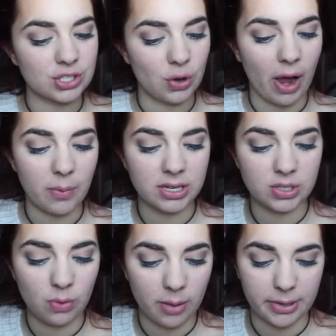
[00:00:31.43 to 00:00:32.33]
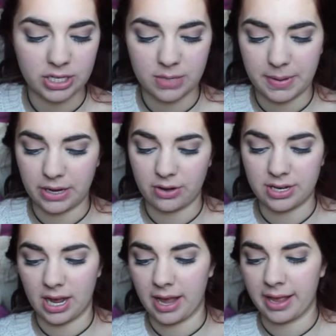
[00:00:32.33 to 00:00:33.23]
So I went to Walmart to pick out a
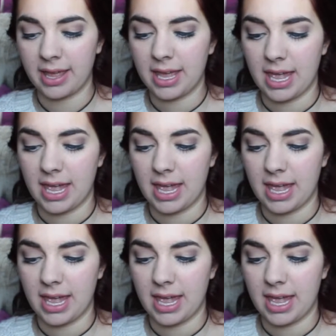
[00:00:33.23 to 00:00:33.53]
dye,